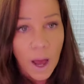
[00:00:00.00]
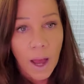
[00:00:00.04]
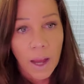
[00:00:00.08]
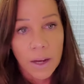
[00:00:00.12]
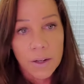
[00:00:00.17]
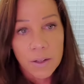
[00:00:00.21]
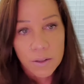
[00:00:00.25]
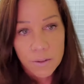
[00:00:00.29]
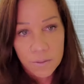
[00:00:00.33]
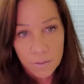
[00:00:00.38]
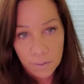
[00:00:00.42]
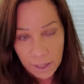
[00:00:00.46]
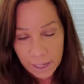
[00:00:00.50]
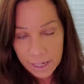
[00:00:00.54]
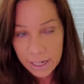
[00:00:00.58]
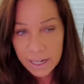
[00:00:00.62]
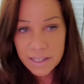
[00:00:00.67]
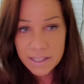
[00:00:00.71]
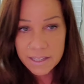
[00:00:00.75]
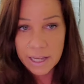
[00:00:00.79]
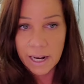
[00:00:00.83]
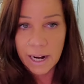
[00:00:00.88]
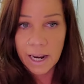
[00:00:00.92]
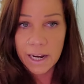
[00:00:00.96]
I, like
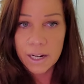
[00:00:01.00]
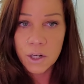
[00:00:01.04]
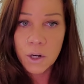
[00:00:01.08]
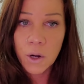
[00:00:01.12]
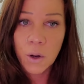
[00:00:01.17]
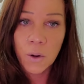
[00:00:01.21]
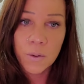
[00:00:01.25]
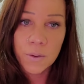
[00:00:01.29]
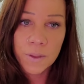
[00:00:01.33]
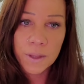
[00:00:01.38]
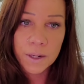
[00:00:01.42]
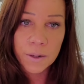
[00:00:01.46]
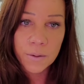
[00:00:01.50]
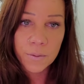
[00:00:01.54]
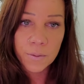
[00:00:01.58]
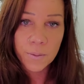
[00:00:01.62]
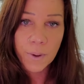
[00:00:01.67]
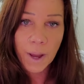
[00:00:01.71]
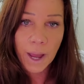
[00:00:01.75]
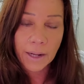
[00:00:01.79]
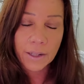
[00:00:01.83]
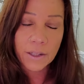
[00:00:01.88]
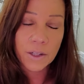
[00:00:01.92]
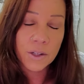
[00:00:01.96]
I said, I know that it
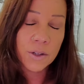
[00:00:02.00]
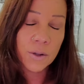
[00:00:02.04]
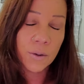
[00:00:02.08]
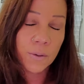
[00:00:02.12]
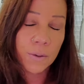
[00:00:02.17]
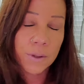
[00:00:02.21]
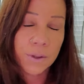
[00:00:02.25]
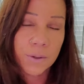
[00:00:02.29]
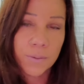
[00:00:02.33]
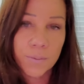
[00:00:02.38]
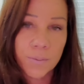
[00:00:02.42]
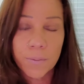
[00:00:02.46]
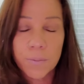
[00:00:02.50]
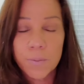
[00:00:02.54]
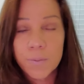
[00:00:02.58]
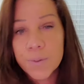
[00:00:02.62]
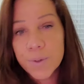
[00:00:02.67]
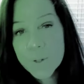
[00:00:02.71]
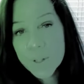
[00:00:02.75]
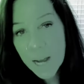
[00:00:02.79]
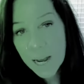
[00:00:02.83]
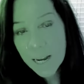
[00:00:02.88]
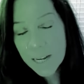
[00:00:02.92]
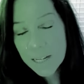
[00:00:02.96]
had to do with
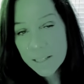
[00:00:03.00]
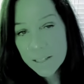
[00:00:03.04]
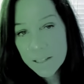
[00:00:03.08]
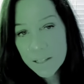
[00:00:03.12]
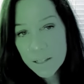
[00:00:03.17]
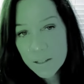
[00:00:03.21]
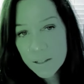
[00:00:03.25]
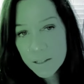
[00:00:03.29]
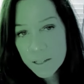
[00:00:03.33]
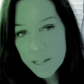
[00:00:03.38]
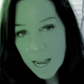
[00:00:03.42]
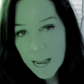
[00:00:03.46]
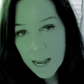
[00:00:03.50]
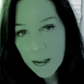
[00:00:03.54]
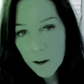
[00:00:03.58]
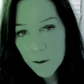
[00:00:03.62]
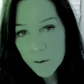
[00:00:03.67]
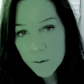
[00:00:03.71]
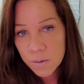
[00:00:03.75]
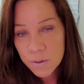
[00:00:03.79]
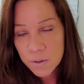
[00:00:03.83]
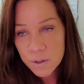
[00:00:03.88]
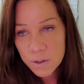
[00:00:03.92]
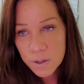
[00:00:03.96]
sights and
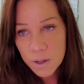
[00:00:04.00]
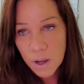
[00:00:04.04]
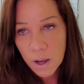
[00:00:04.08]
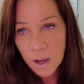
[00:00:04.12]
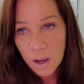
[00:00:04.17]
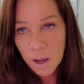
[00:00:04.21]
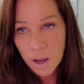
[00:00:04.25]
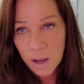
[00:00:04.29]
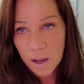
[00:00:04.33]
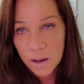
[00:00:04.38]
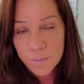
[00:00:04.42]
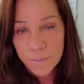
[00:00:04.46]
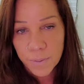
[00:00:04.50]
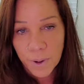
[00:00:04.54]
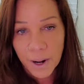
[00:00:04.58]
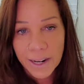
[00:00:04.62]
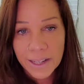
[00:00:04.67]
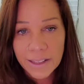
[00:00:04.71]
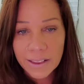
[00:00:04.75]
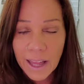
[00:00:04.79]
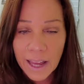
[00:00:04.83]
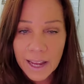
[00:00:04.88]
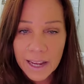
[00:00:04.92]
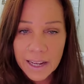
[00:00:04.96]
sounds, uh,
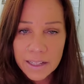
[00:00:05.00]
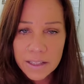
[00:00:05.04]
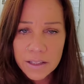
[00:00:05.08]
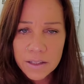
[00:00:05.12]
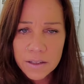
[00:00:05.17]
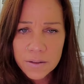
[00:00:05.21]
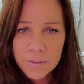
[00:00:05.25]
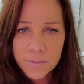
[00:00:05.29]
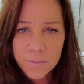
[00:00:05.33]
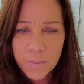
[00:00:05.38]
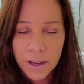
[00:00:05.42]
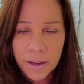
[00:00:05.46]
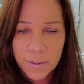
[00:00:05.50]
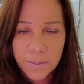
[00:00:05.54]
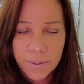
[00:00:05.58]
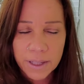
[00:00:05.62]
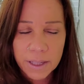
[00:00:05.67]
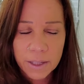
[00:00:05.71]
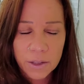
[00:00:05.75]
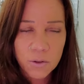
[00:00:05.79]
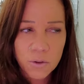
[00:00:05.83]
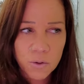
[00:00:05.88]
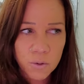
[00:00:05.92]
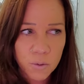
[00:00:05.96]
bright lights,
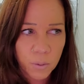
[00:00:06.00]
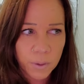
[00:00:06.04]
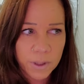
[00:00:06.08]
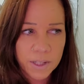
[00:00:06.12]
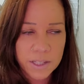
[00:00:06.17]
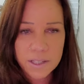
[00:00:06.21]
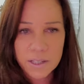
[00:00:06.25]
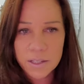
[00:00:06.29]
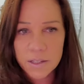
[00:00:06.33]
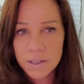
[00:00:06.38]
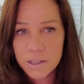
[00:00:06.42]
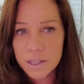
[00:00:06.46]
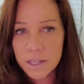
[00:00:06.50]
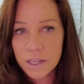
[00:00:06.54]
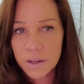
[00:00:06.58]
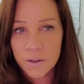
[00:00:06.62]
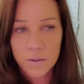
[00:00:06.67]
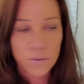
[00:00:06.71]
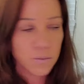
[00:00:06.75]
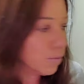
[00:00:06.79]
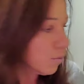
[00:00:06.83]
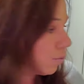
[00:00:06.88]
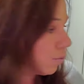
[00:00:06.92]
maybe noises that,